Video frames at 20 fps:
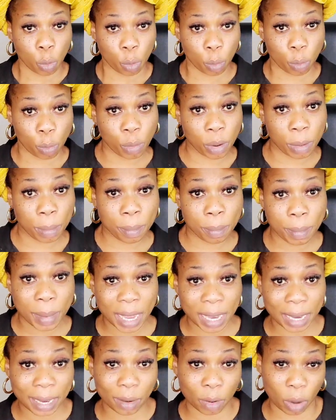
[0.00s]
we
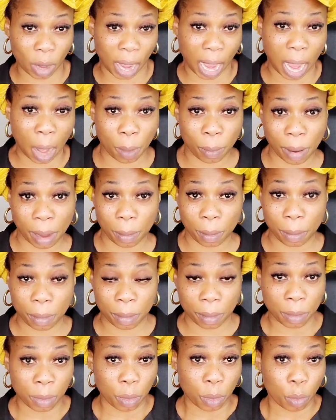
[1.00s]
make our
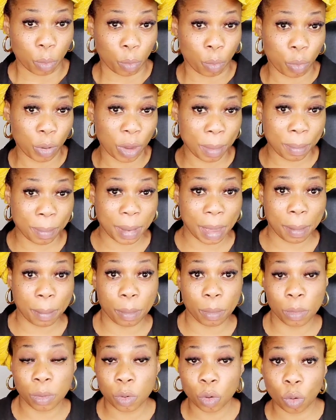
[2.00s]
women
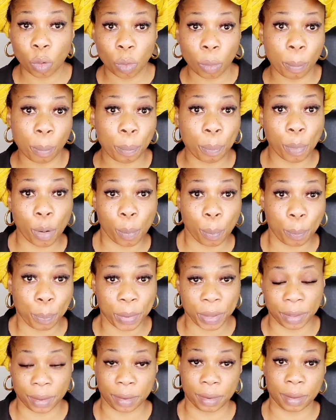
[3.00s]
look
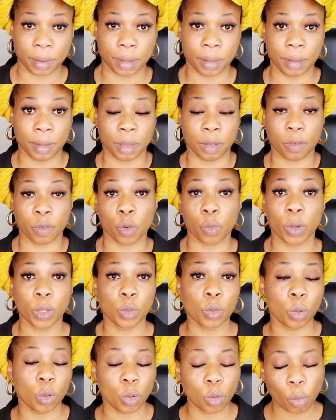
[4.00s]
popping. If you want
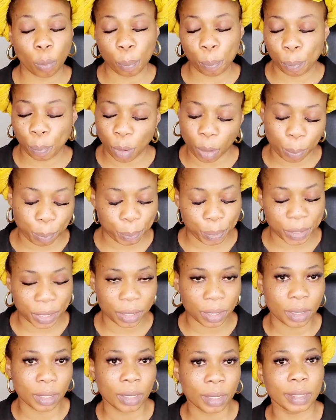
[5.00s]
to look
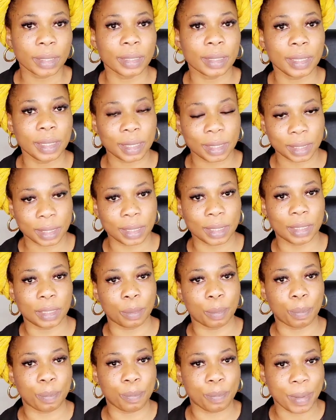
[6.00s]
popping, this is the
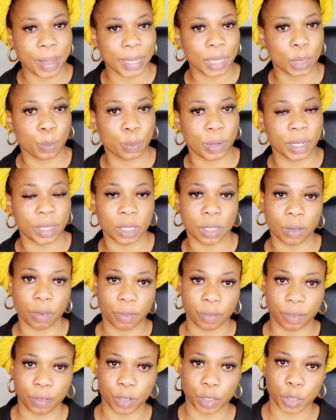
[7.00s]
best place
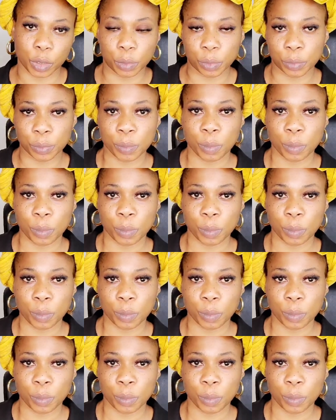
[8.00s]
for you.